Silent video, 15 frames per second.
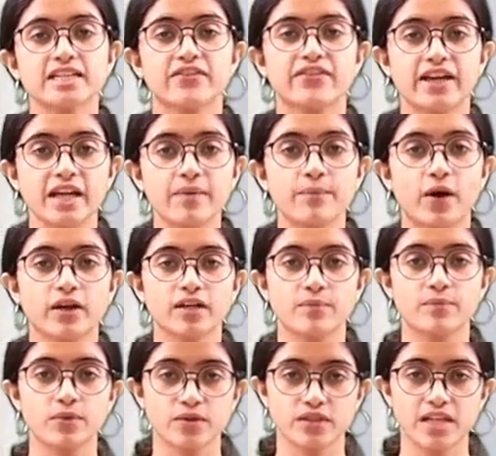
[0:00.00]
a very important
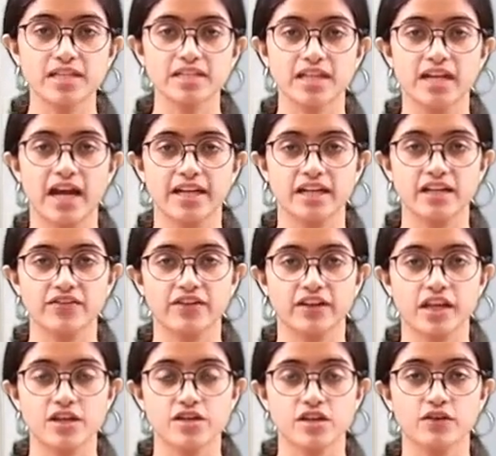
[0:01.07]
process in
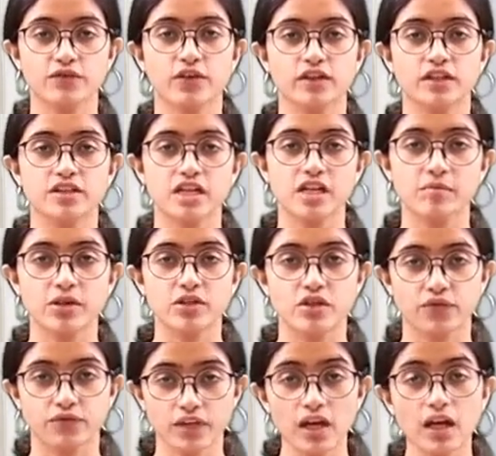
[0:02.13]
identification for the treatment
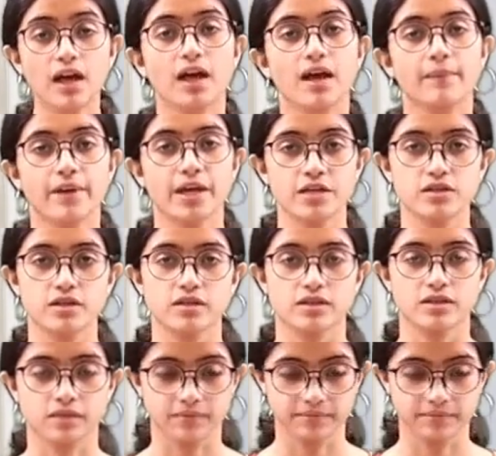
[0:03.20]
of the patient.